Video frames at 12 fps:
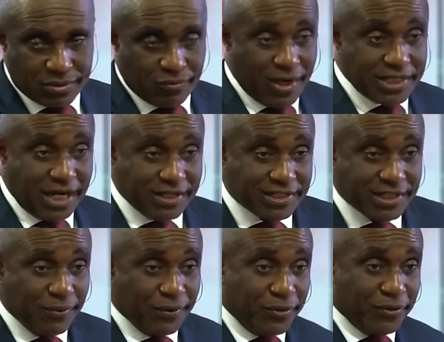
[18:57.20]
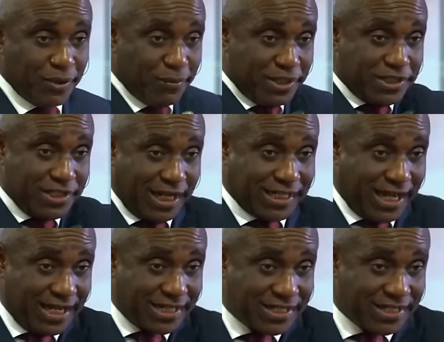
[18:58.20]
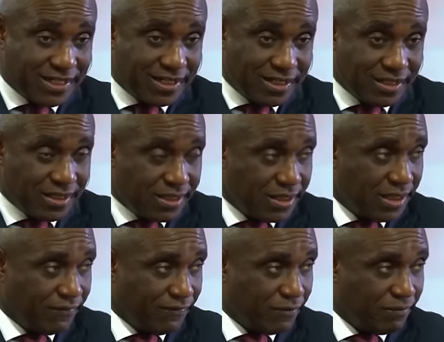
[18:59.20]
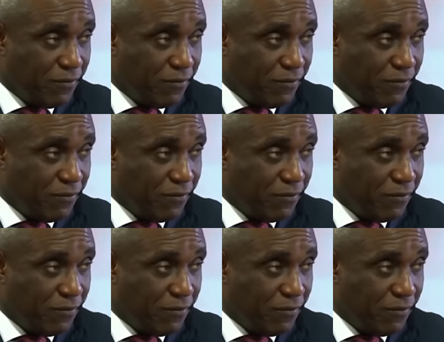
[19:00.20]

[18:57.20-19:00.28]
When they are reasoning with you, they will be reasoning at that level.